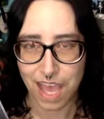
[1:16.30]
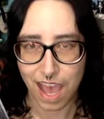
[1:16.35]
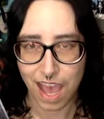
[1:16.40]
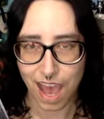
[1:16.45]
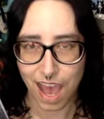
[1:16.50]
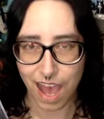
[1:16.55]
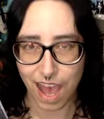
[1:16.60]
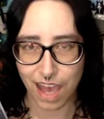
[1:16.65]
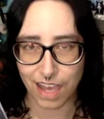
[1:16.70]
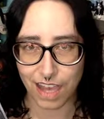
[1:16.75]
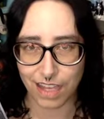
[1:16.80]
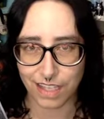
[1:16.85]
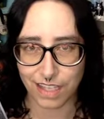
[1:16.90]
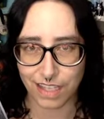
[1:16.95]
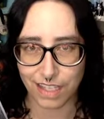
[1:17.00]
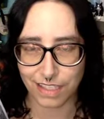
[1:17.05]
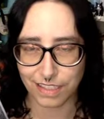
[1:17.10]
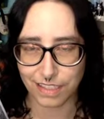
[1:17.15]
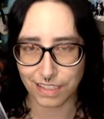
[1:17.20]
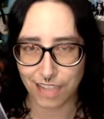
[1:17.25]

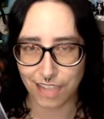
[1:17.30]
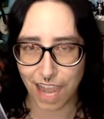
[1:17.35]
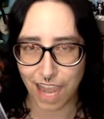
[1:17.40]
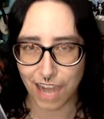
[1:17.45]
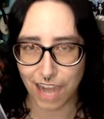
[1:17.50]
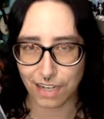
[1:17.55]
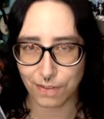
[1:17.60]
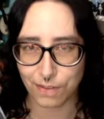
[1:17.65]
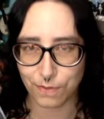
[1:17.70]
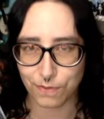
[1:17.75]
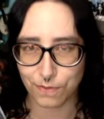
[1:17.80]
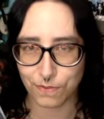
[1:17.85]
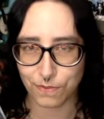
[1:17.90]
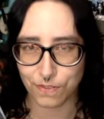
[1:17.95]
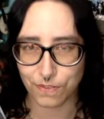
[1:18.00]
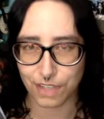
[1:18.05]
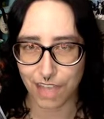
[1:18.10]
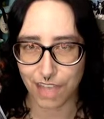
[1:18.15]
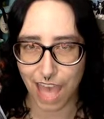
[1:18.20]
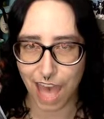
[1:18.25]
kind of
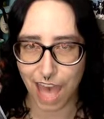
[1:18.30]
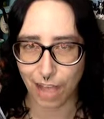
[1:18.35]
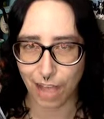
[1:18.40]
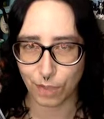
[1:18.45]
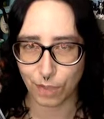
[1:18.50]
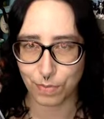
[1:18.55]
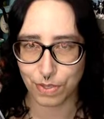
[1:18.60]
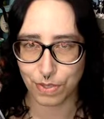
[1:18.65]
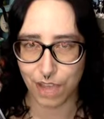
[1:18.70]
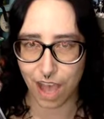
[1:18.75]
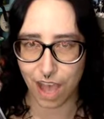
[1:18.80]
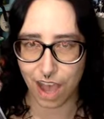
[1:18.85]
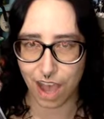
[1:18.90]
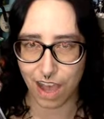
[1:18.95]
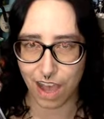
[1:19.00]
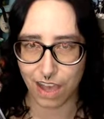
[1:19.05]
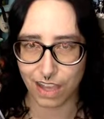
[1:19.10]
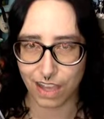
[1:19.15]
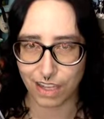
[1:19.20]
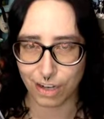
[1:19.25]
help
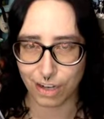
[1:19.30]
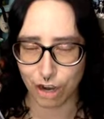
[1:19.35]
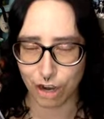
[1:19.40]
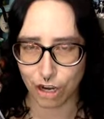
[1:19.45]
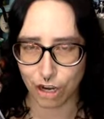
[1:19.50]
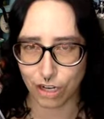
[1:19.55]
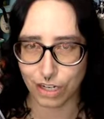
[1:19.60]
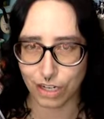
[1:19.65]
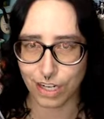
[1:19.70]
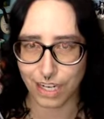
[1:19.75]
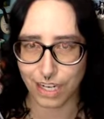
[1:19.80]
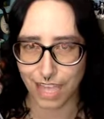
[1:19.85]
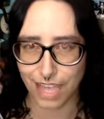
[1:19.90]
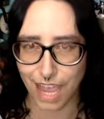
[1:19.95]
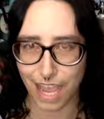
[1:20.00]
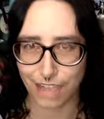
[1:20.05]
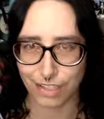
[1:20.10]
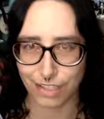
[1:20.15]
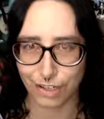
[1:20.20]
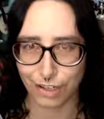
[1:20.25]
her
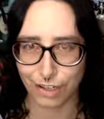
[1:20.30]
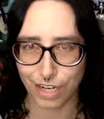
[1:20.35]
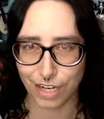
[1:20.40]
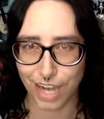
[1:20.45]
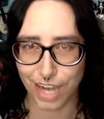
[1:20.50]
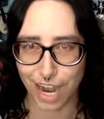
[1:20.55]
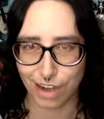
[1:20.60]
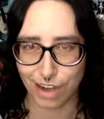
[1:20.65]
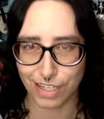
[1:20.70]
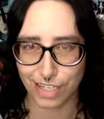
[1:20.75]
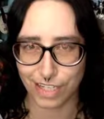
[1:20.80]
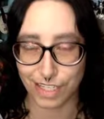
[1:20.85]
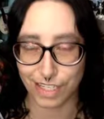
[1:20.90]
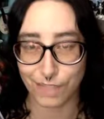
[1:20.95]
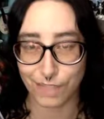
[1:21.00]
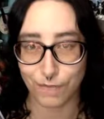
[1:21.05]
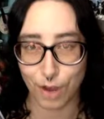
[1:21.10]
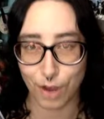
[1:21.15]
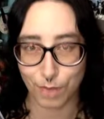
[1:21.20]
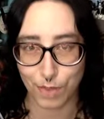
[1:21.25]
get her
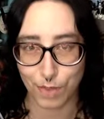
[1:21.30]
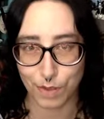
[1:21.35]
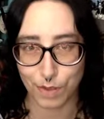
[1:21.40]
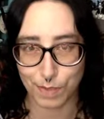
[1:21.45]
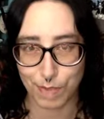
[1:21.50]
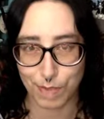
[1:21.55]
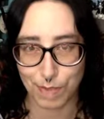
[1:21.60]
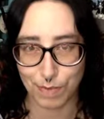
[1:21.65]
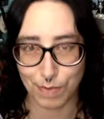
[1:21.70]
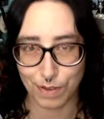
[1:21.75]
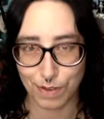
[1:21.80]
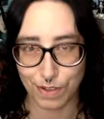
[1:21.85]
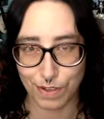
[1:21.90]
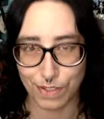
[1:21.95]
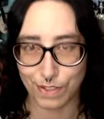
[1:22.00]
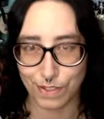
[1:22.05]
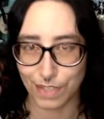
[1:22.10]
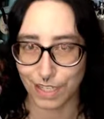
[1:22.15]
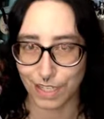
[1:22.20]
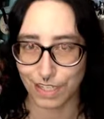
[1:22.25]
inheritance from those
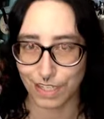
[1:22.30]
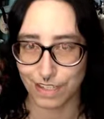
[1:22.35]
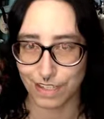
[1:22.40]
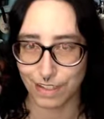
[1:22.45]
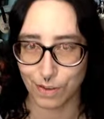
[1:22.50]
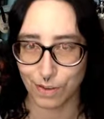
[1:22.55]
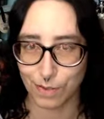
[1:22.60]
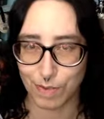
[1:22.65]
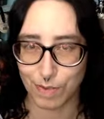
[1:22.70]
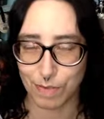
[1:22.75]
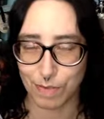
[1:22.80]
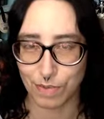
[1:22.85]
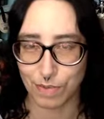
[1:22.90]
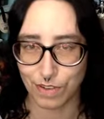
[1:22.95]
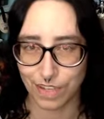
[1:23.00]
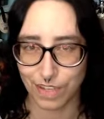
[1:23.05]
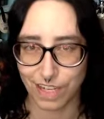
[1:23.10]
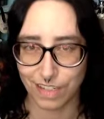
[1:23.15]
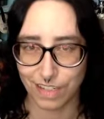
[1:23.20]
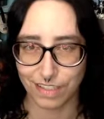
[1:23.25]
people so that those
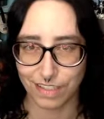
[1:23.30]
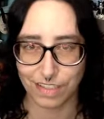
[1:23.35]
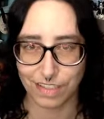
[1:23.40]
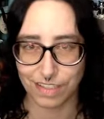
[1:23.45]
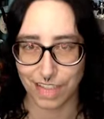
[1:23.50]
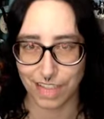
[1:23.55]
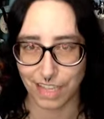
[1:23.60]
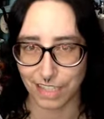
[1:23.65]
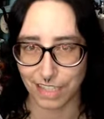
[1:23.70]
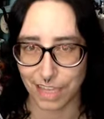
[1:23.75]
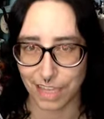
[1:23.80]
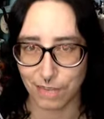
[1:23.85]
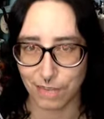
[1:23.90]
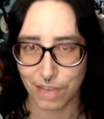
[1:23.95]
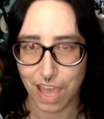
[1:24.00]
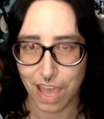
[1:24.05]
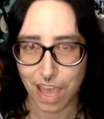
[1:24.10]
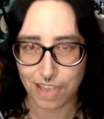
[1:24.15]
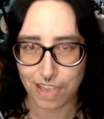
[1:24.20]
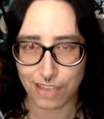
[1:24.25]
people can just like
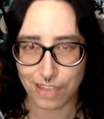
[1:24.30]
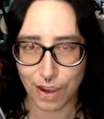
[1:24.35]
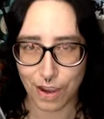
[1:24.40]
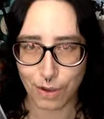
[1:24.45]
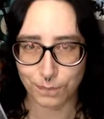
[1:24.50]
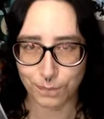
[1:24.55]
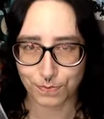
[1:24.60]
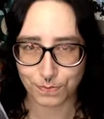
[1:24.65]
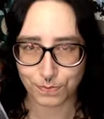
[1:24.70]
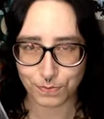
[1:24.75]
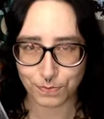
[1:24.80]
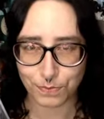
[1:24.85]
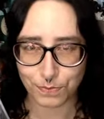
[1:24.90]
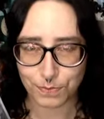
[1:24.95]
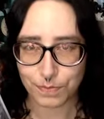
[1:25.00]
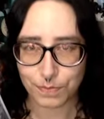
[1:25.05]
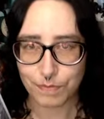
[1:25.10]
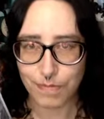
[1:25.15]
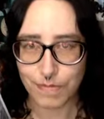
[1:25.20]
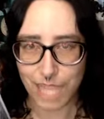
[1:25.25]
leave. So
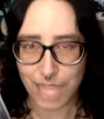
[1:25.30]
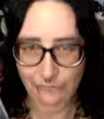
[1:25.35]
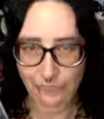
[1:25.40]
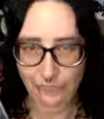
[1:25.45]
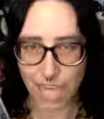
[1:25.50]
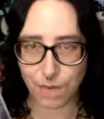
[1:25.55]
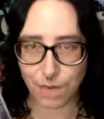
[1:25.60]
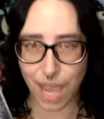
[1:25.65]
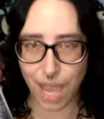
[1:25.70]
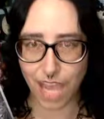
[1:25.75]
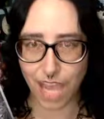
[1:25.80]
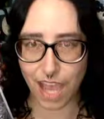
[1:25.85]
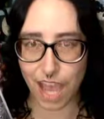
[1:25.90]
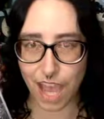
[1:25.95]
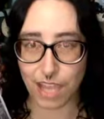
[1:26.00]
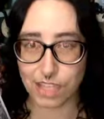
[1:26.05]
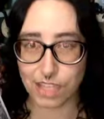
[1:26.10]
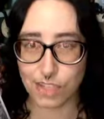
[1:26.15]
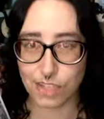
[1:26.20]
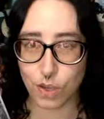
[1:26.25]
anyway,
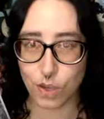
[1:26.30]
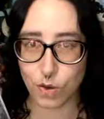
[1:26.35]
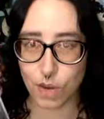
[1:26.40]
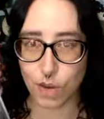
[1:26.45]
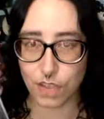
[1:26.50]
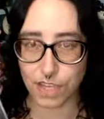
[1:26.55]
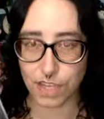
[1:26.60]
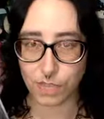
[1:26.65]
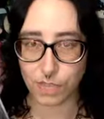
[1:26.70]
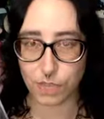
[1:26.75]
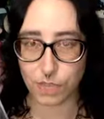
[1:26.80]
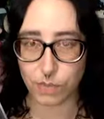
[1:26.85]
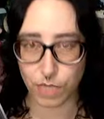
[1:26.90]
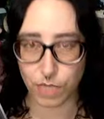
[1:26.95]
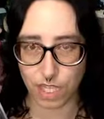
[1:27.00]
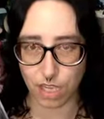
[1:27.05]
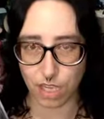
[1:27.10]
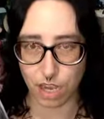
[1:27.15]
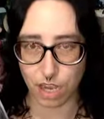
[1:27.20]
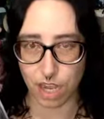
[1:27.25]
so this was
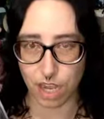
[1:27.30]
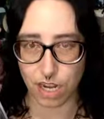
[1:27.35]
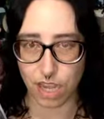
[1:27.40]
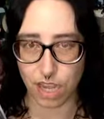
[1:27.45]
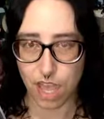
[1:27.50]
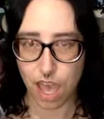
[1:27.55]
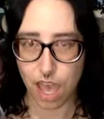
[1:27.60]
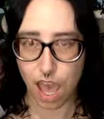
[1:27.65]
really good.